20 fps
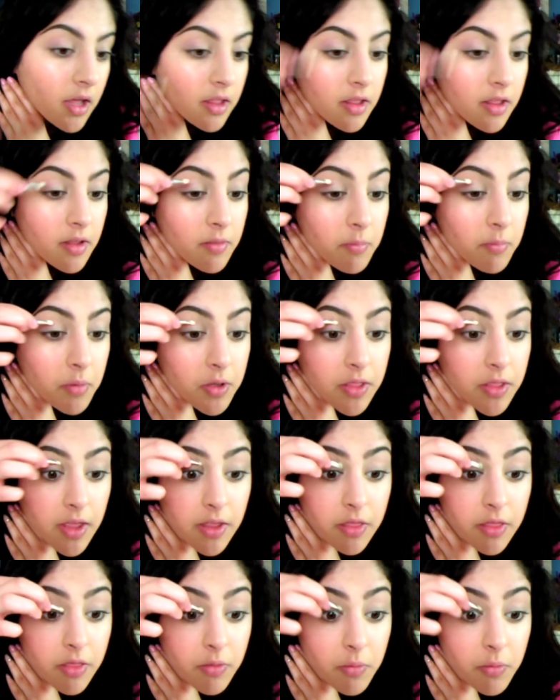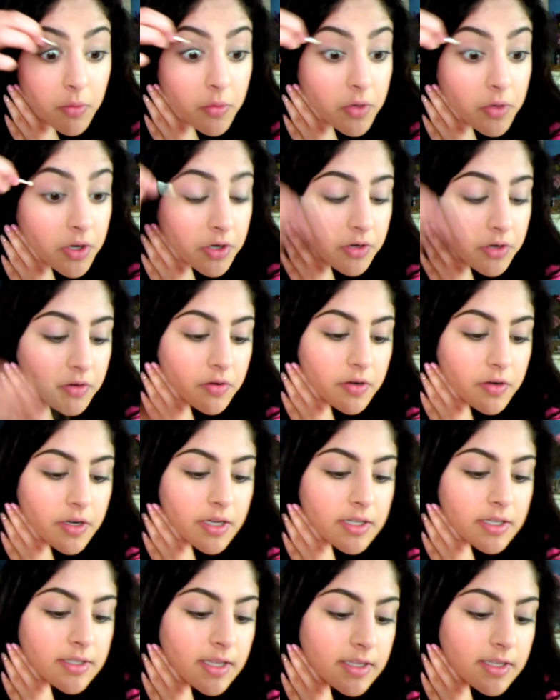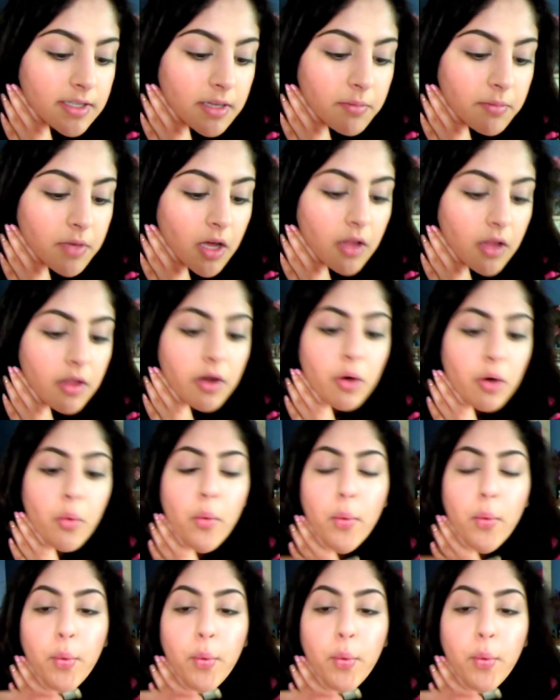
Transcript: And put that through your crease, that same color.